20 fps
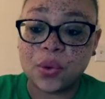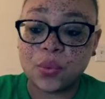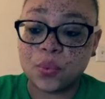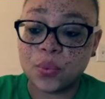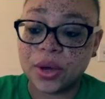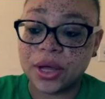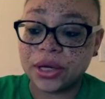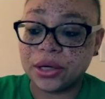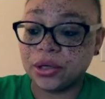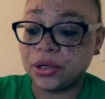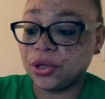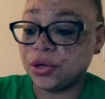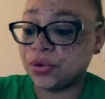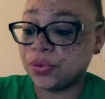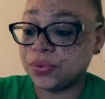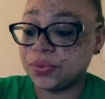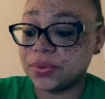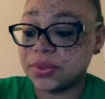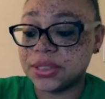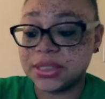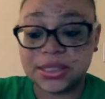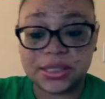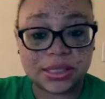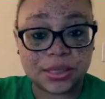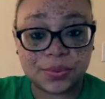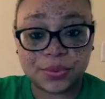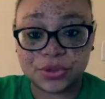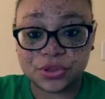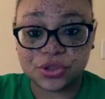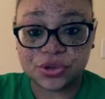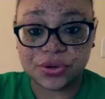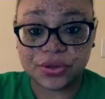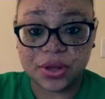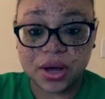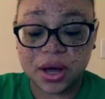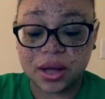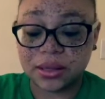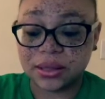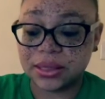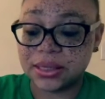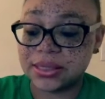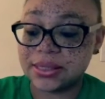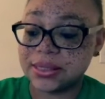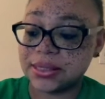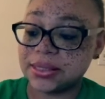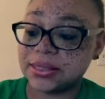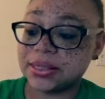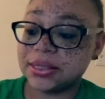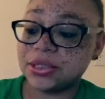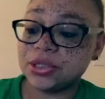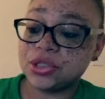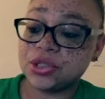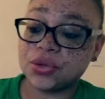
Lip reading: when you don't see someone during the holiday season.